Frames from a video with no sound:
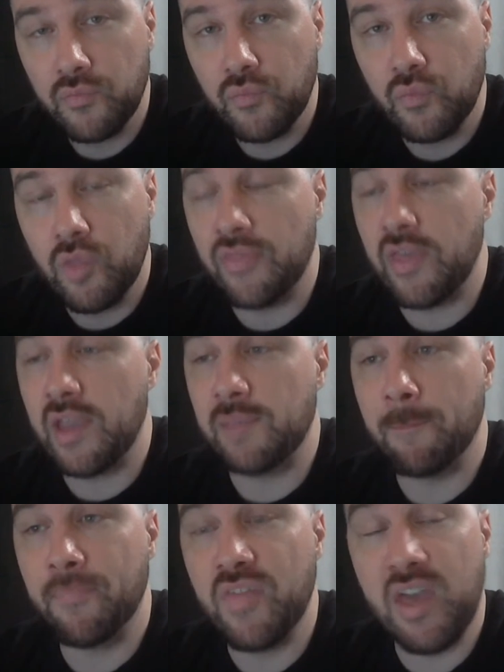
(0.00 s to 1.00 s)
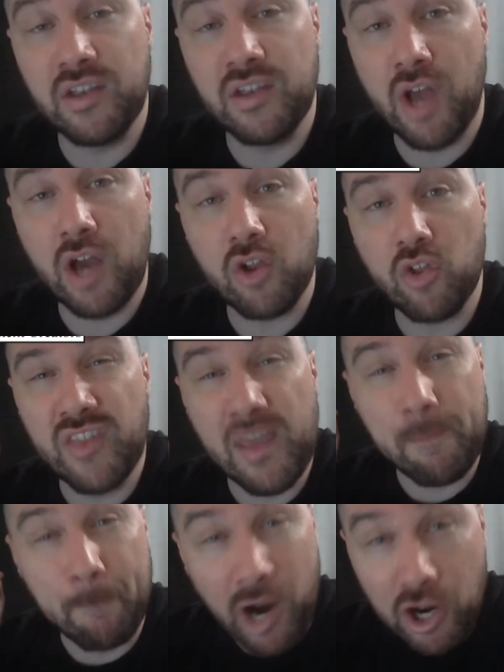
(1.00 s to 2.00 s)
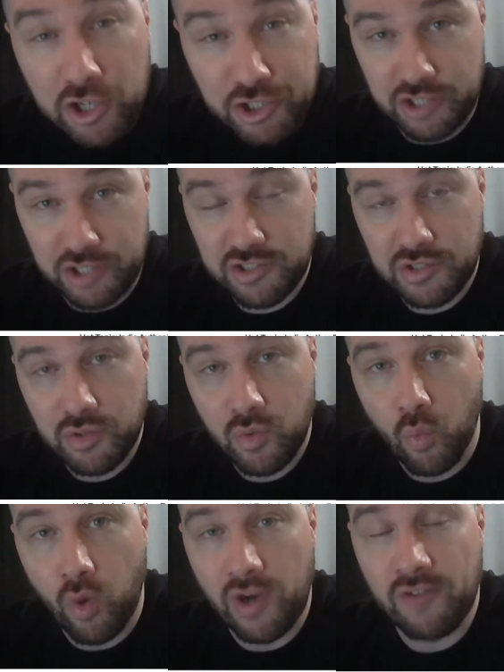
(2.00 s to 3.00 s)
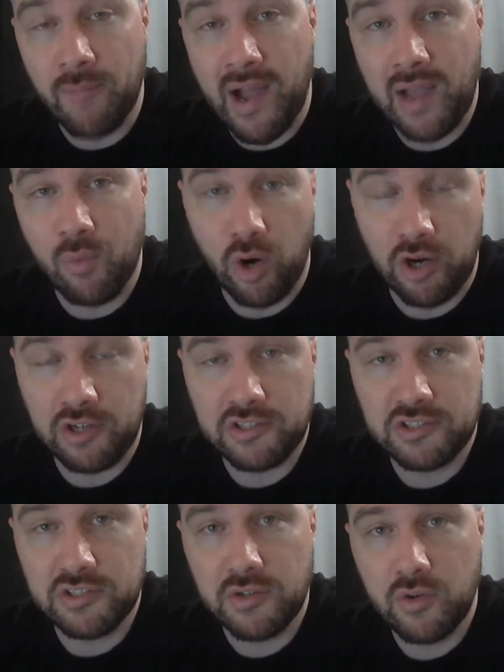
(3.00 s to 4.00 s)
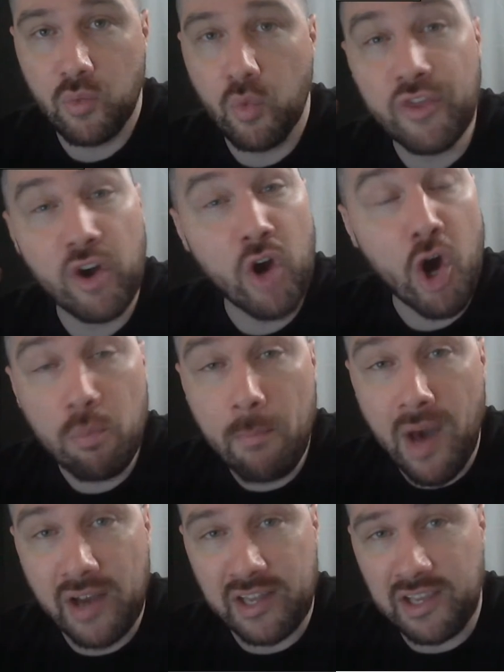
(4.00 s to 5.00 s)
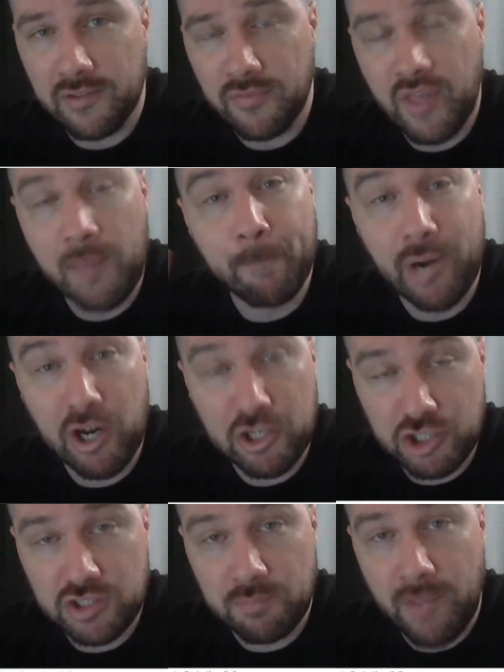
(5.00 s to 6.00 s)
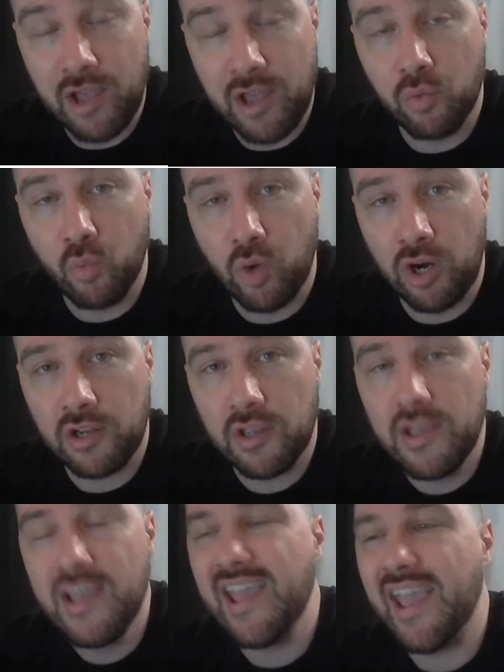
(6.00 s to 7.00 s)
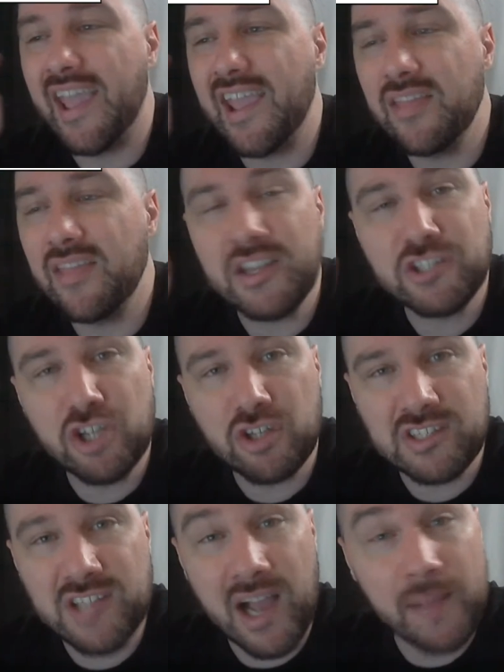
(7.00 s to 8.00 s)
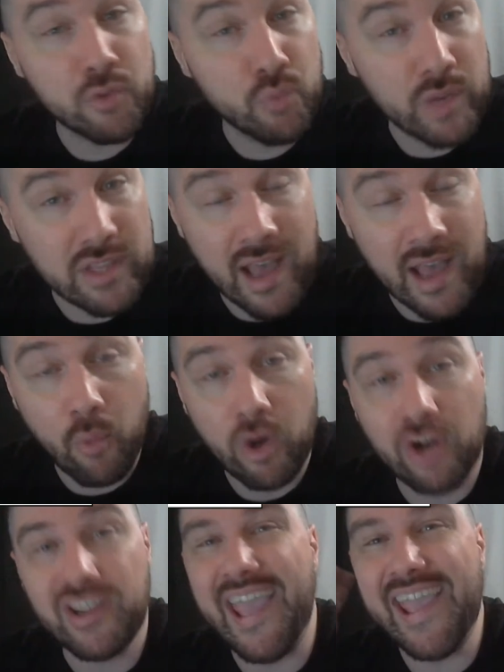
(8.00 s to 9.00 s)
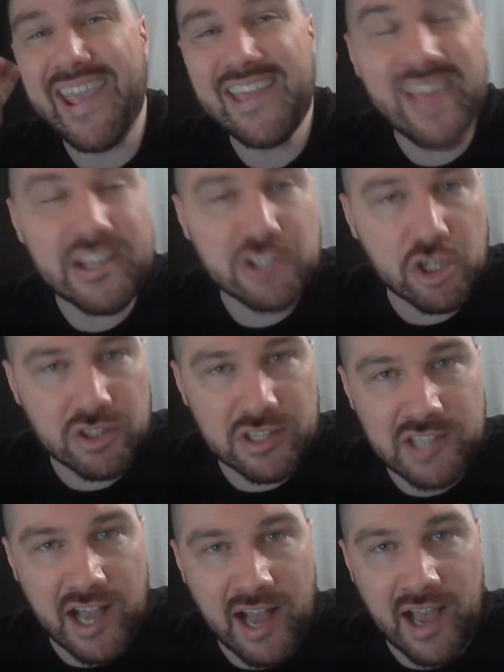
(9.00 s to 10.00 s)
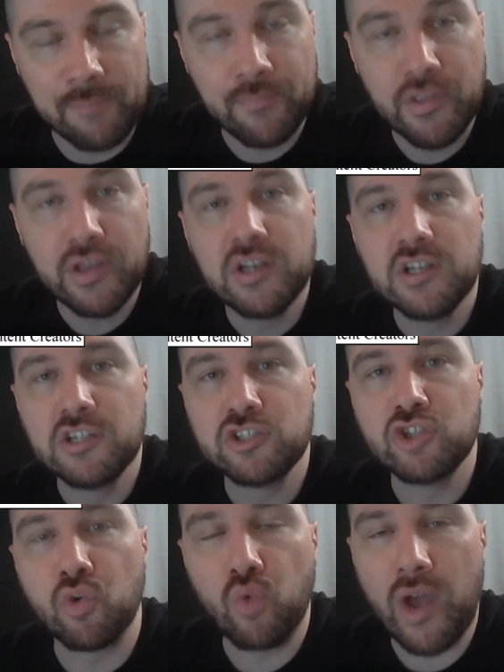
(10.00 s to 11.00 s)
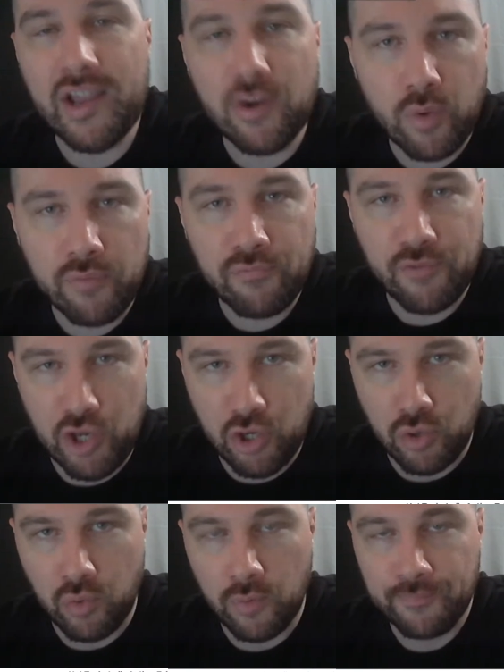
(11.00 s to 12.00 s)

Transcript: and they not only they purchased one of my works with their own money, they purchased my own work, and they took the time to read that work, and they took the time to write a review